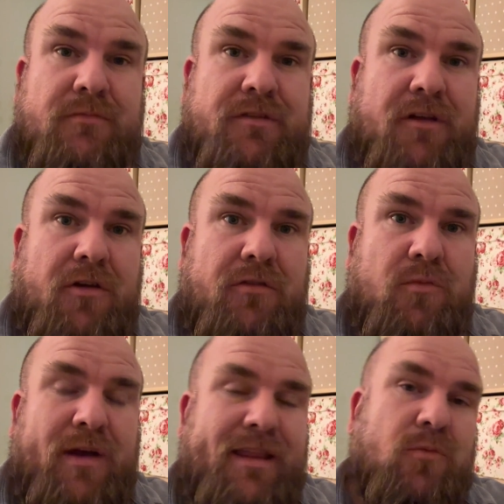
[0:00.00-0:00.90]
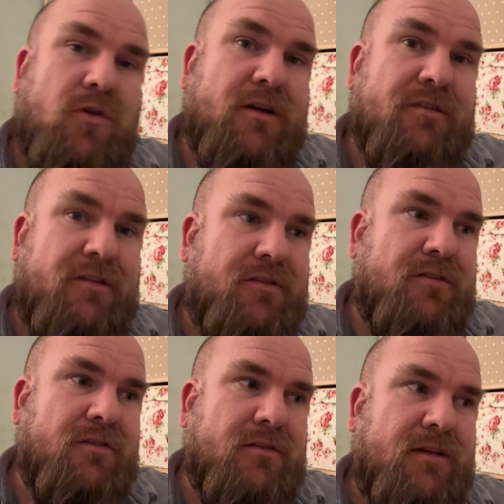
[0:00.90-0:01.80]
So the way it works
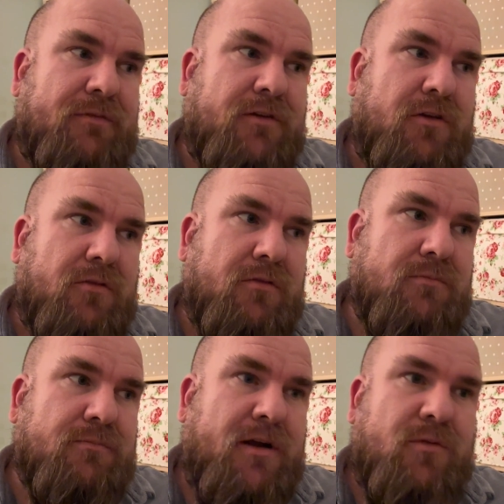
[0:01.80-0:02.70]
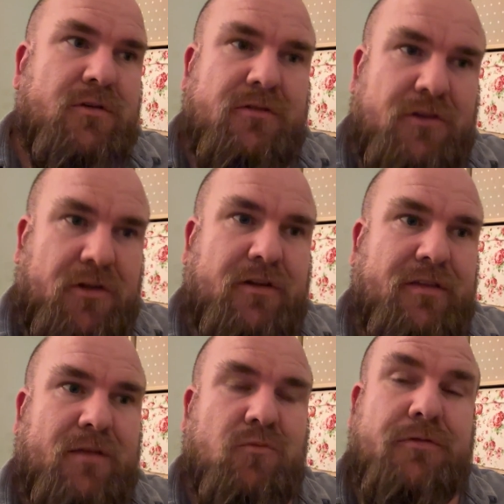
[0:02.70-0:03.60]
is if you buy one, you can
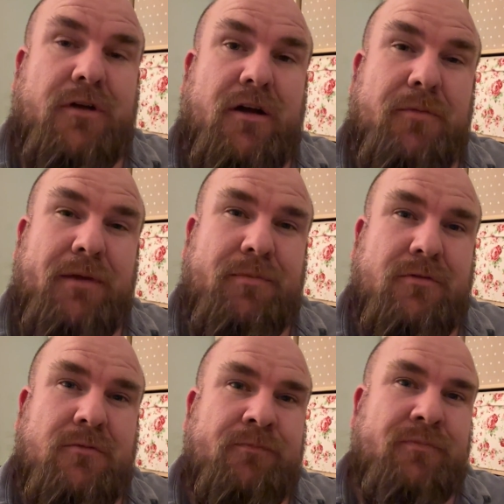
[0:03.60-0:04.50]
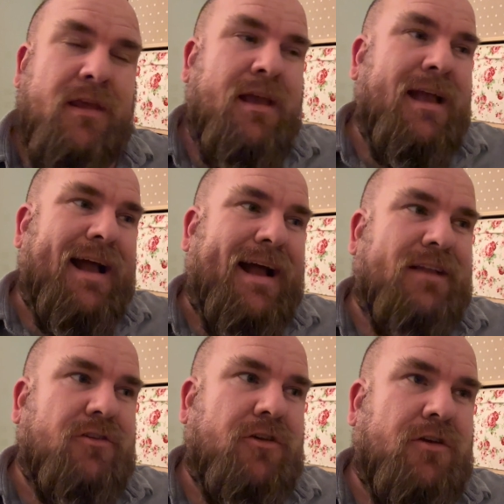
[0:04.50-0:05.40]
then refer other people,
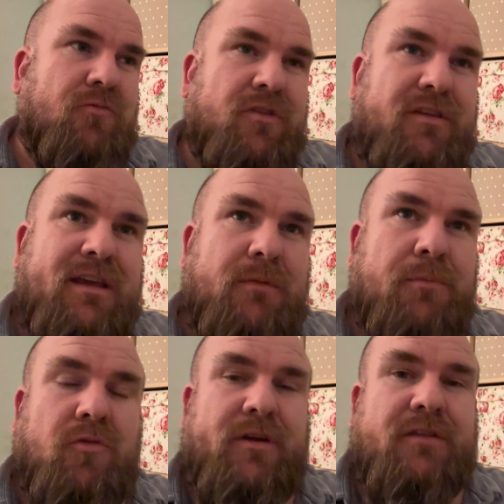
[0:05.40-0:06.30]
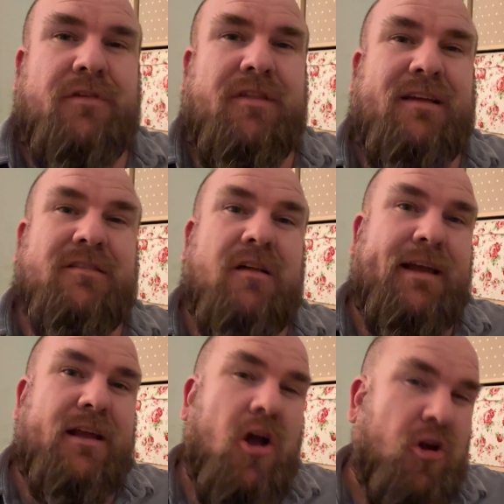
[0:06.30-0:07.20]
and you can redeem your points for things
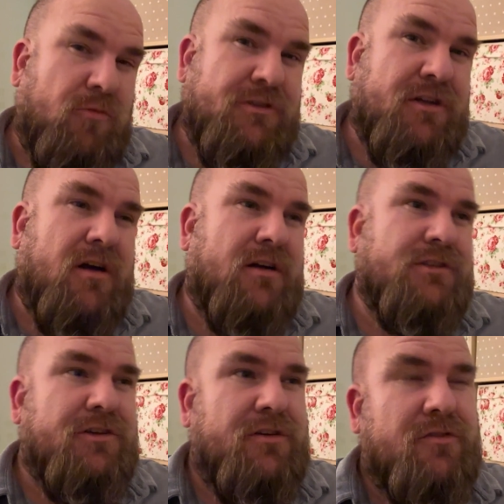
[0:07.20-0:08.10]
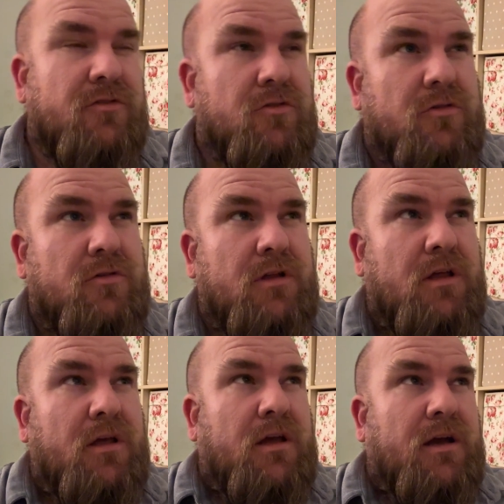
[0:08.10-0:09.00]
like home chargers or
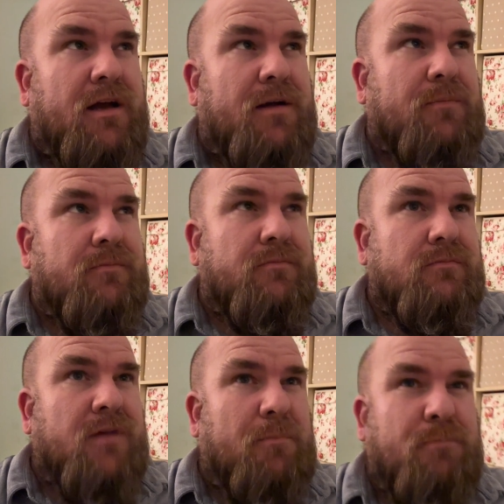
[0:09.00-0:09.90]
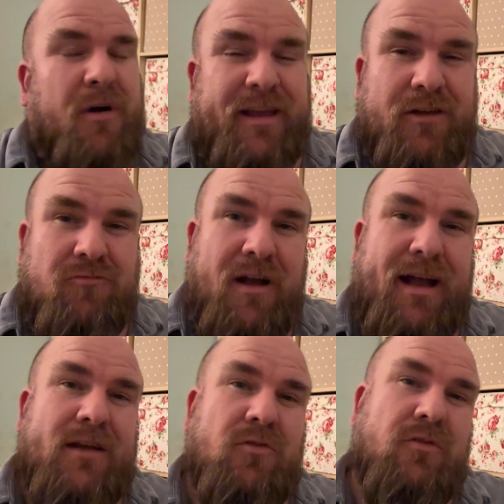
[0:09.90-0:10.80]
a bike
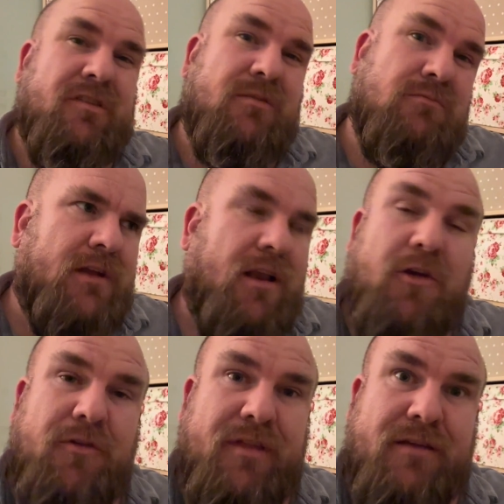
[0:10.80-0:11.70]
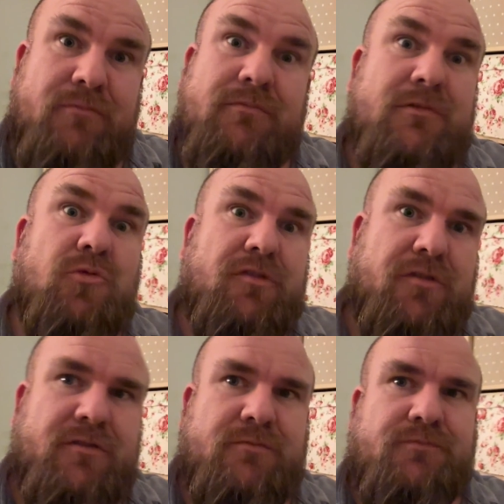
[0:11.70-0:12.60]
rack or some clothing, all
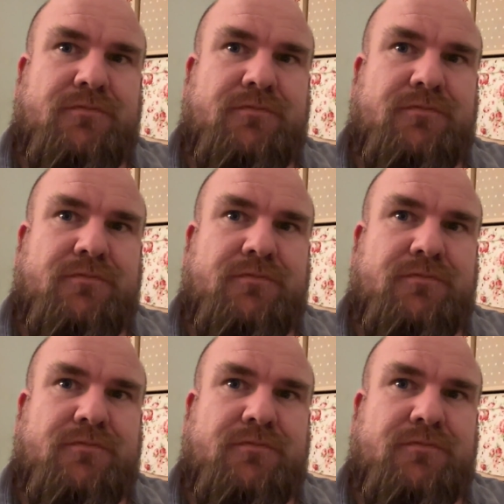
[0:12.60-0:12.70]
sorts.